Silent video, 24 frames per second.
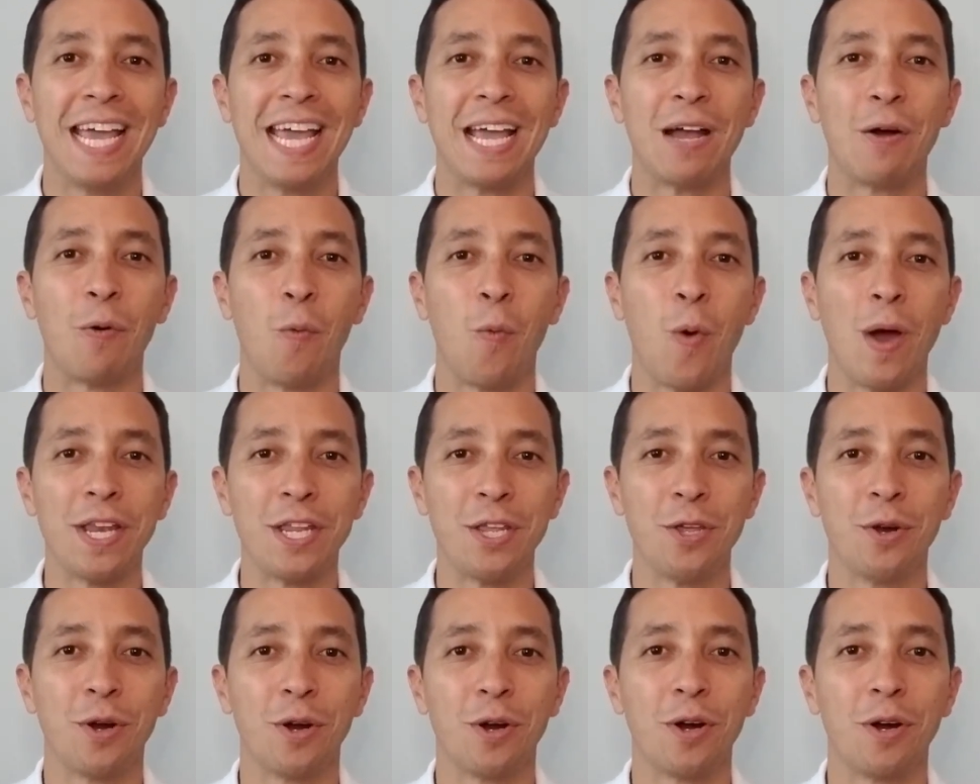When
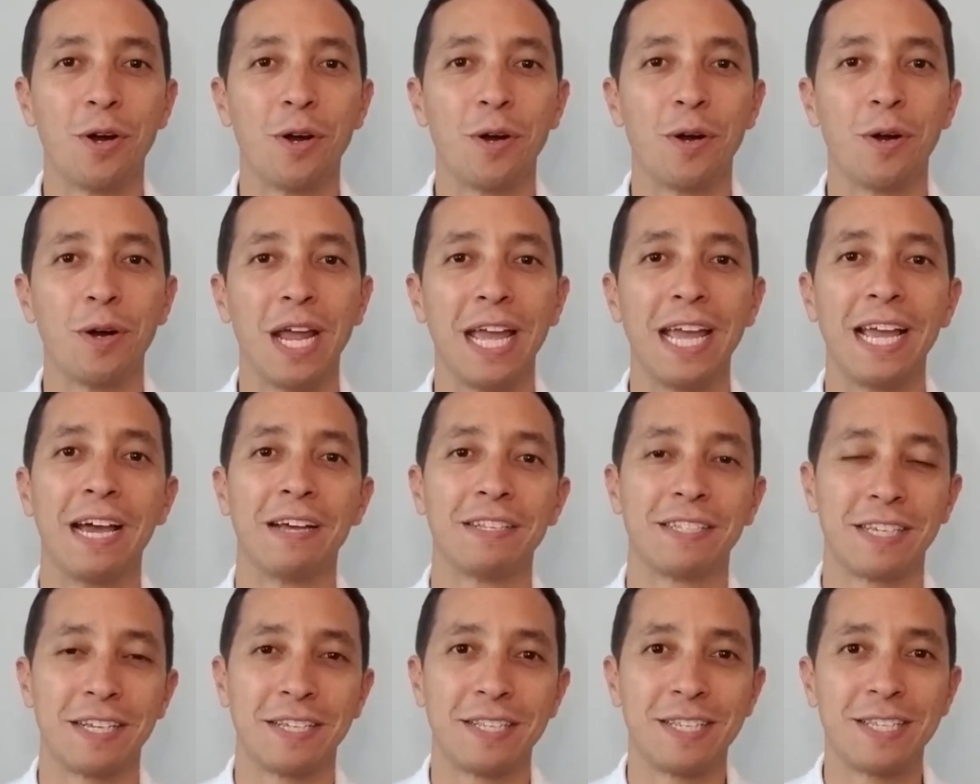you're
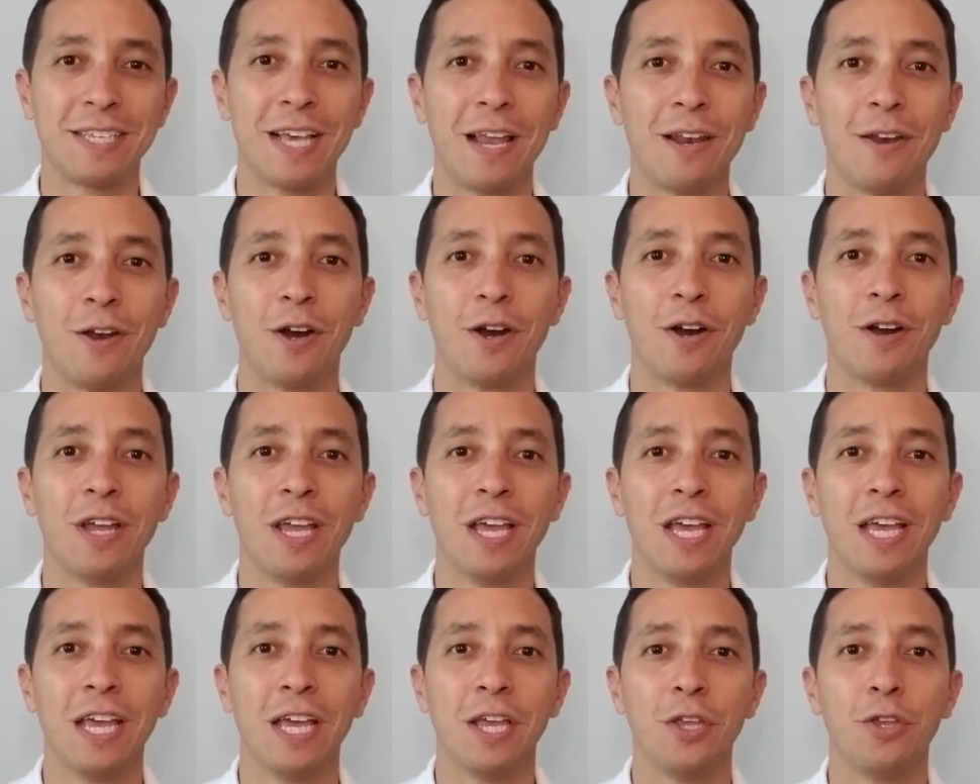as a seller,
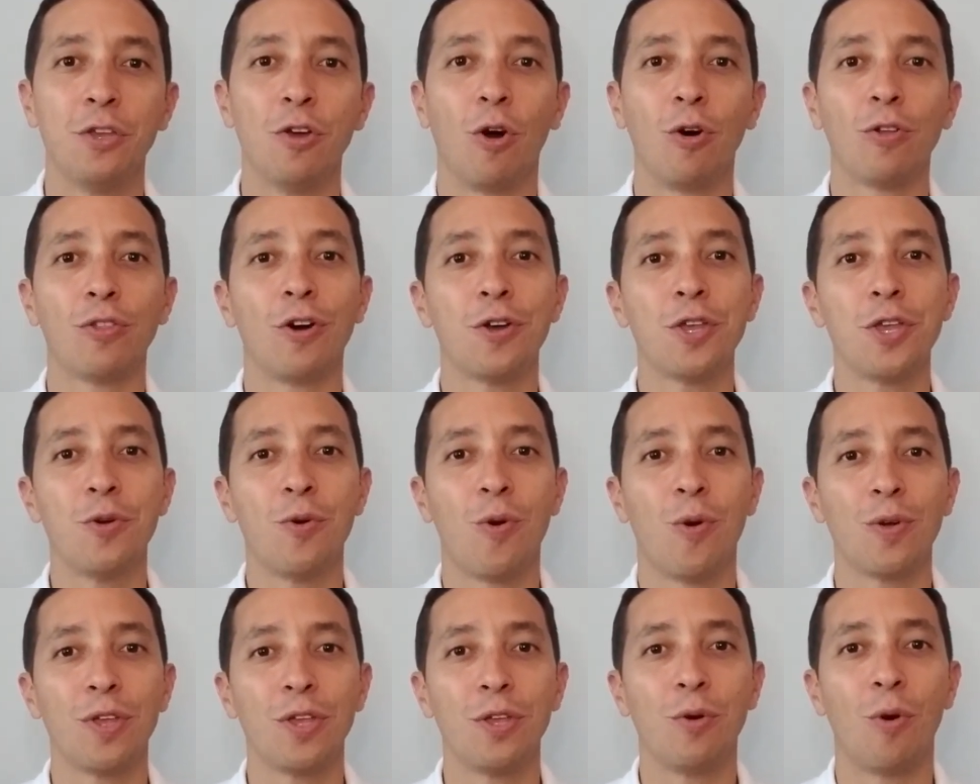although
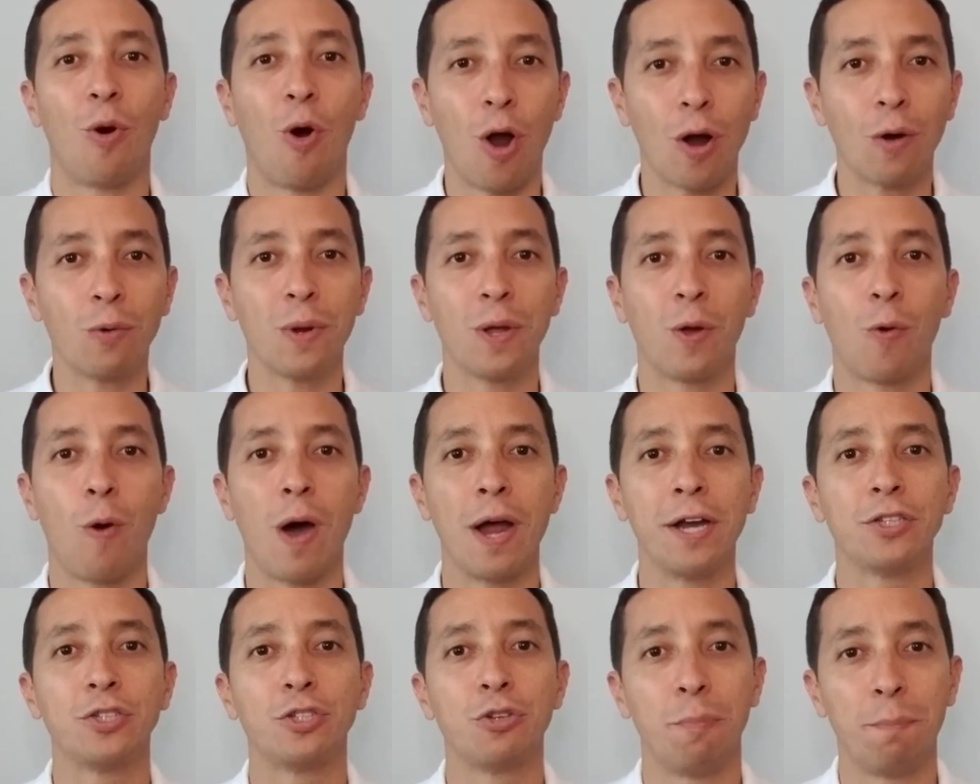you are
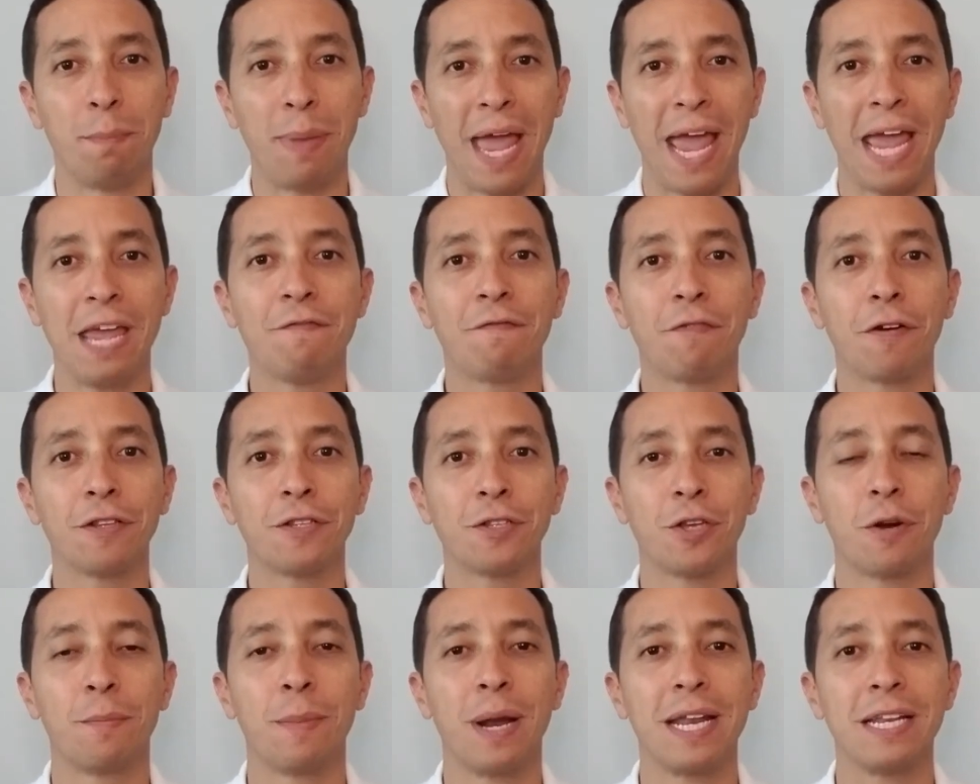required to pay for a
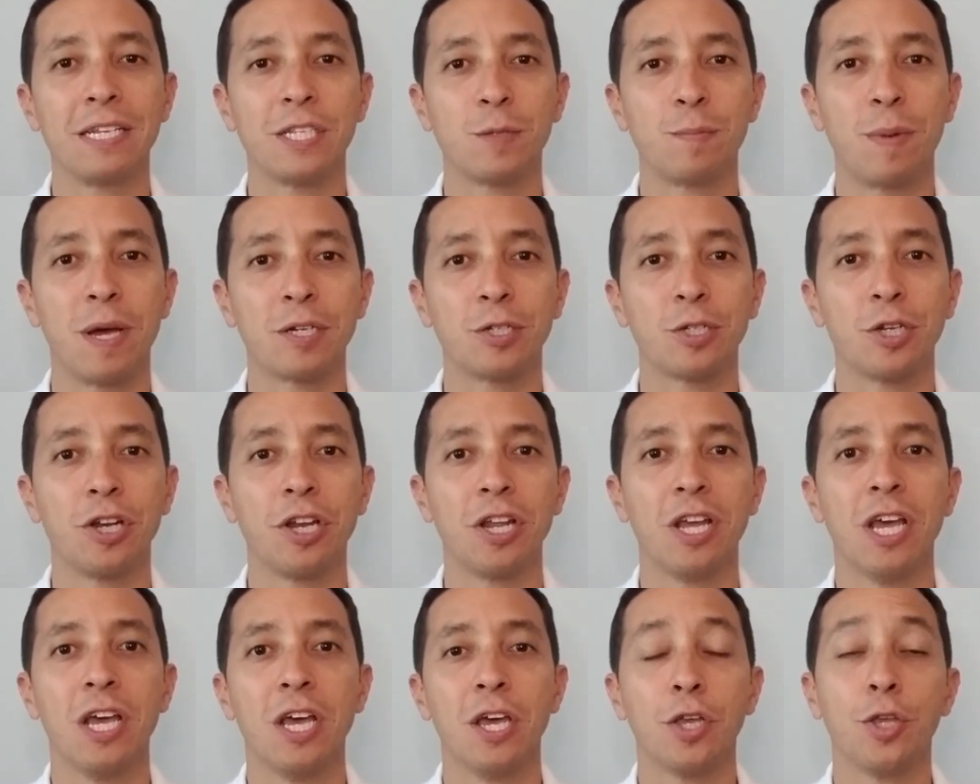termite inspection,
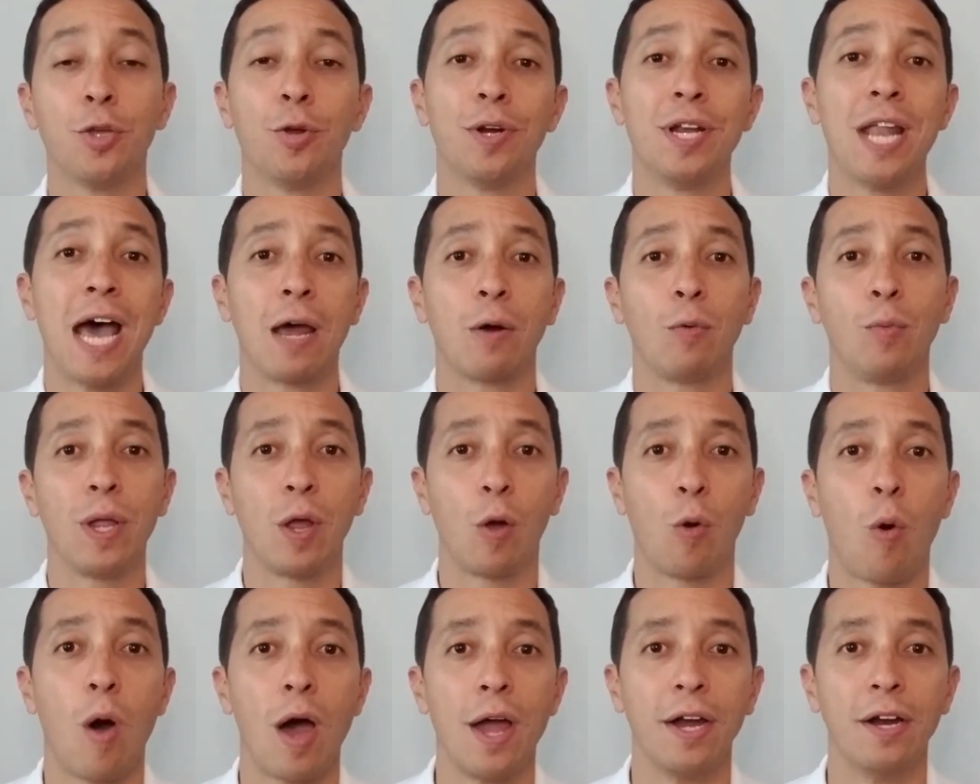you're not
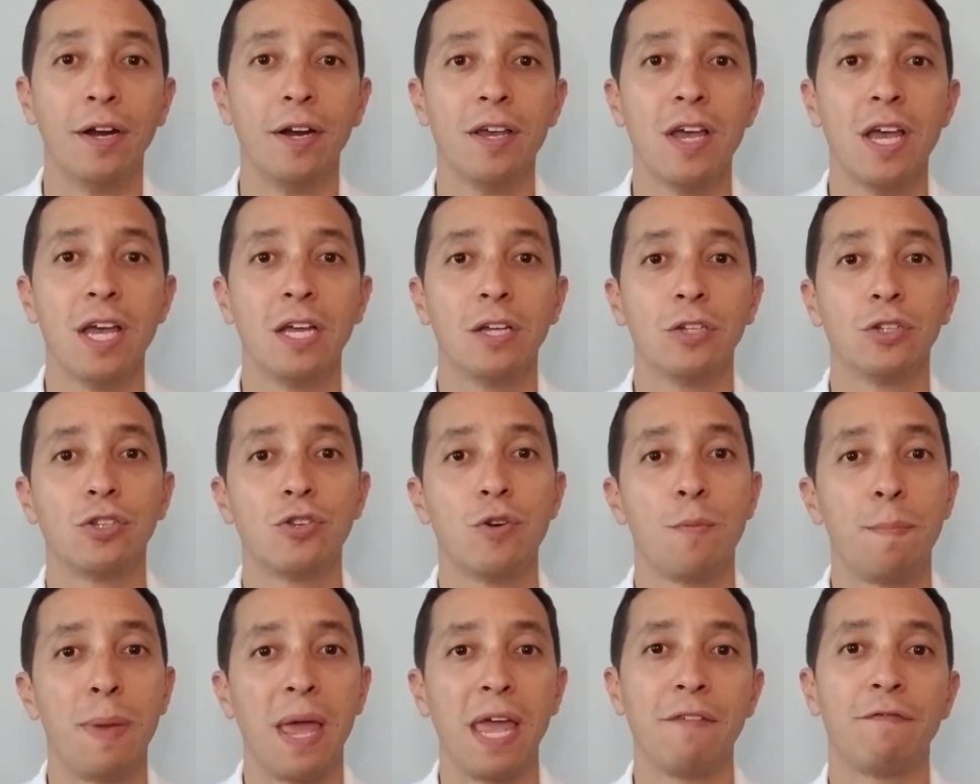required to
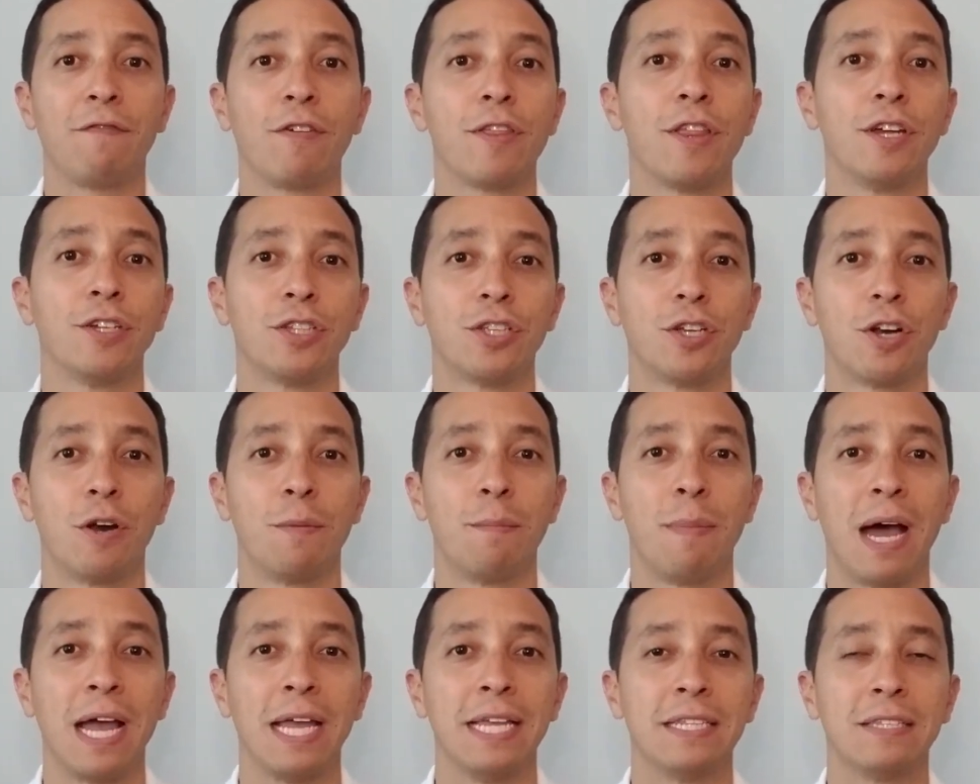pay for the
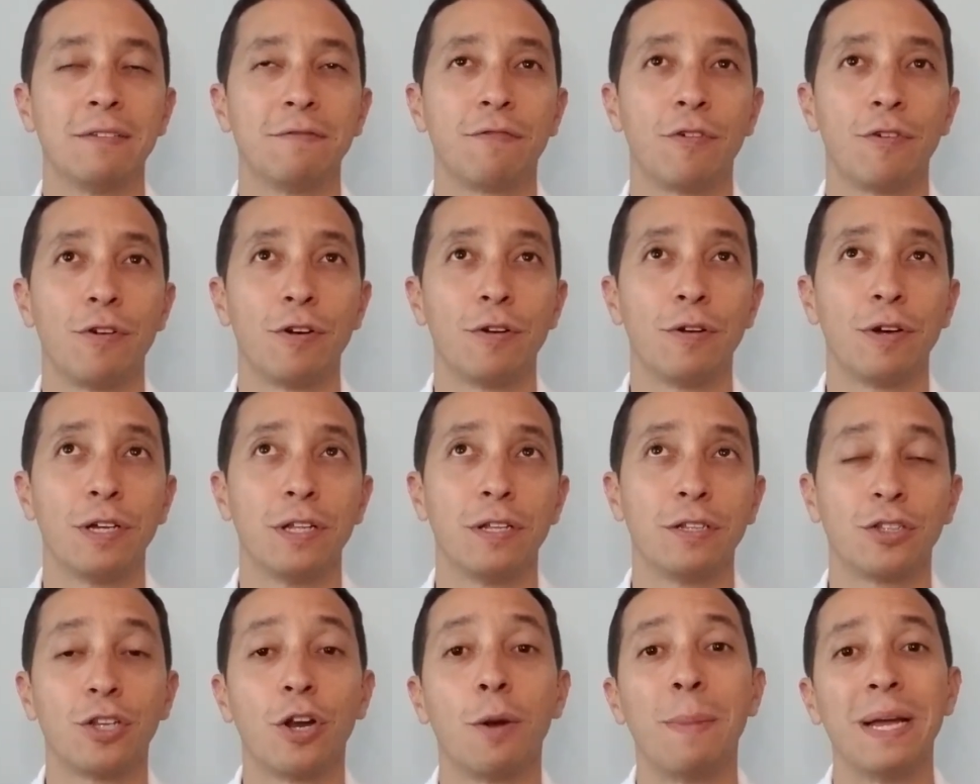
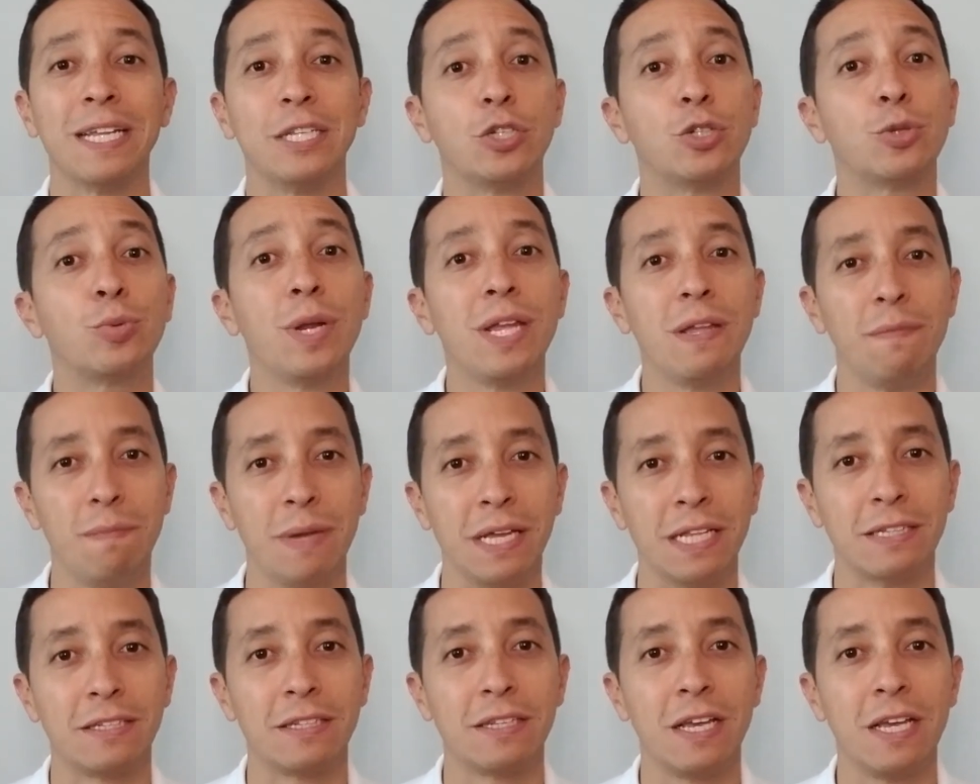termite
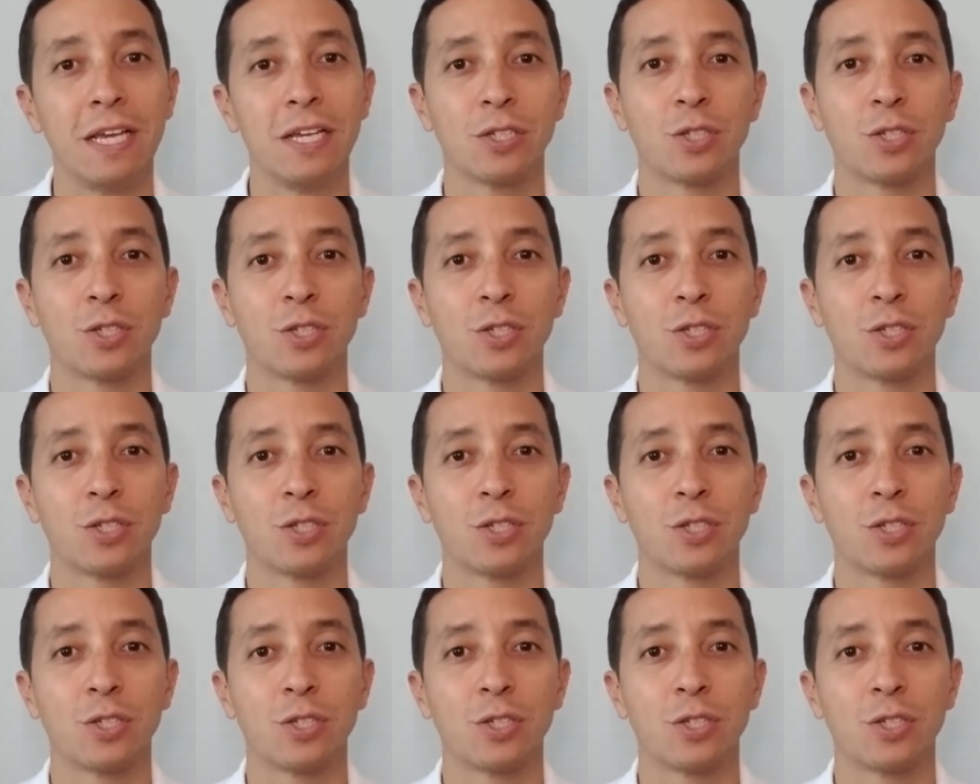treatment.